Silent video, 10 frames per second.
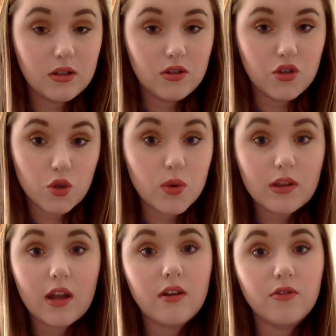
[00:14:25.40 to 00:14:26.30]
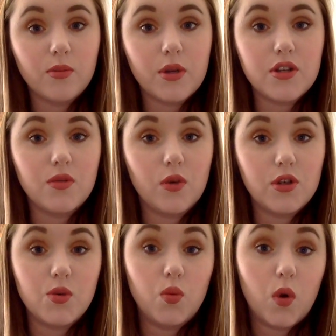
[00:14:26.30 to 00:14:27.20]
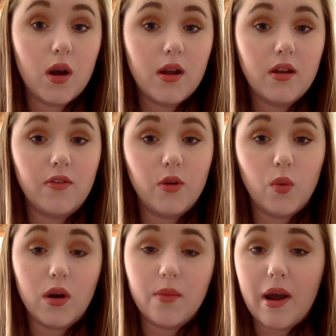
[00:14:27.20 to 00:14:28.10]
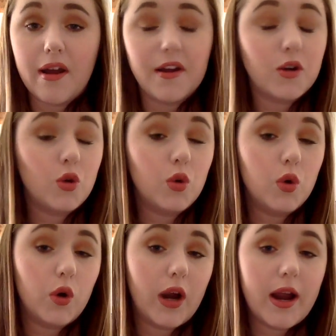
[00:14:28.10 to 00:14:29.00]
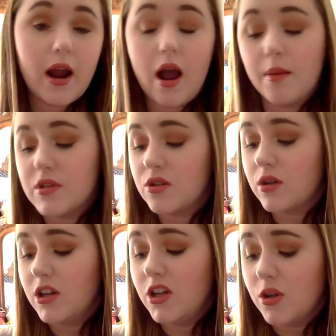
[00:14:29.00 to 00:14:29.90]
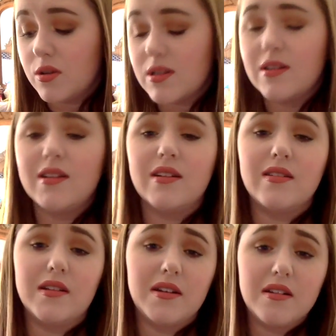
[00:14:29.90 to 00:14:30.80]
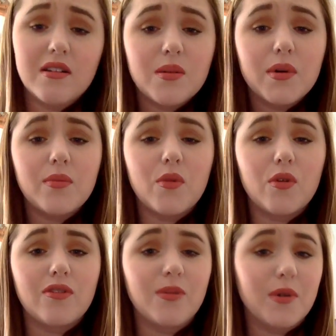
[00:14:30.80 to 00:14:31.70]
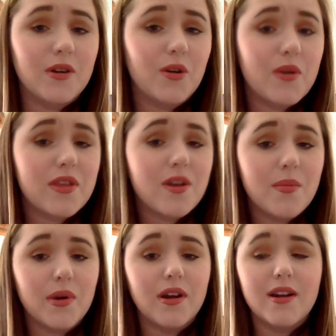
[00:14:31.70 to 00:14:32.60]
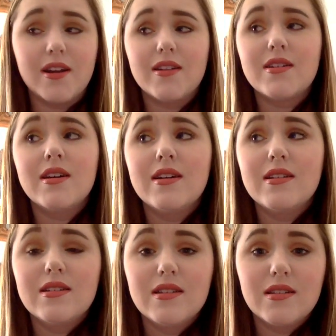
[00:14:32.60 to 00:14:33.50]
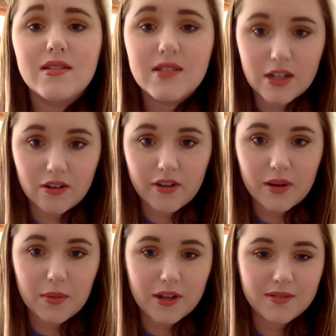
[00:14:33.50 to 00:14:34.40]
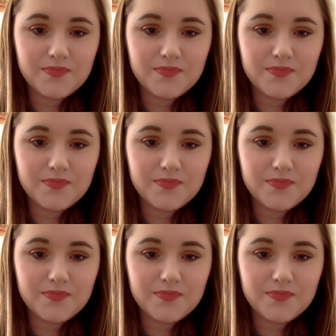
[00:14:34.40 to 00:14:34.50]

do with that information what you want. If you want to buy it, cool, great. I'm still going to use it and get a little bit more familiar with it, but it terrified me.